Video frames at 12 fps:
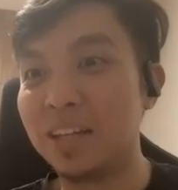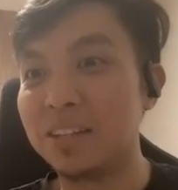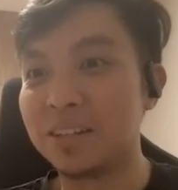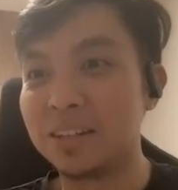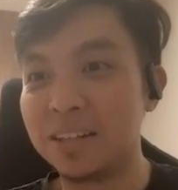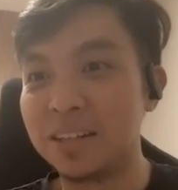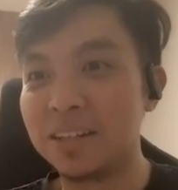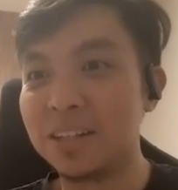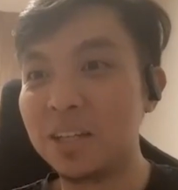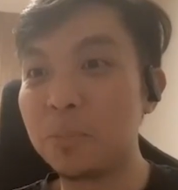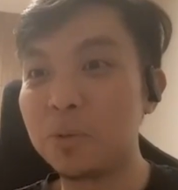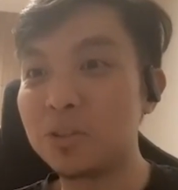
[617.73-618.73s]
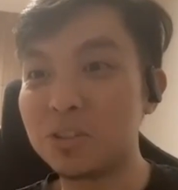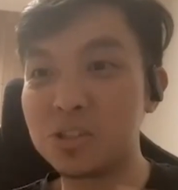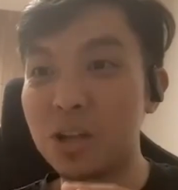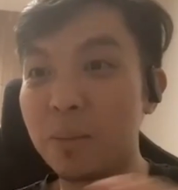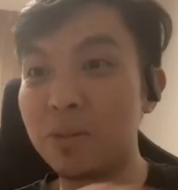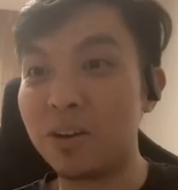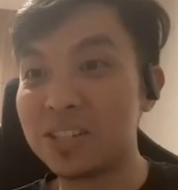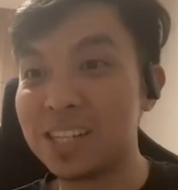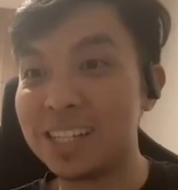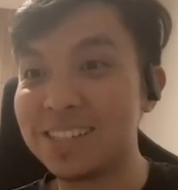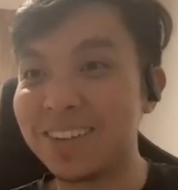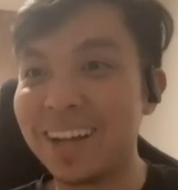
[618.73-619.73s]
trader. You put your stop
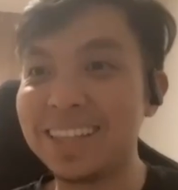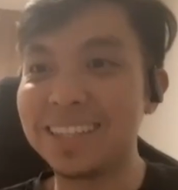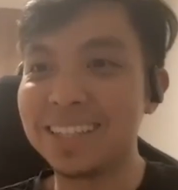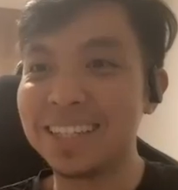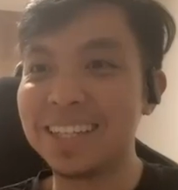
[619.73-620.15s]
losses, right?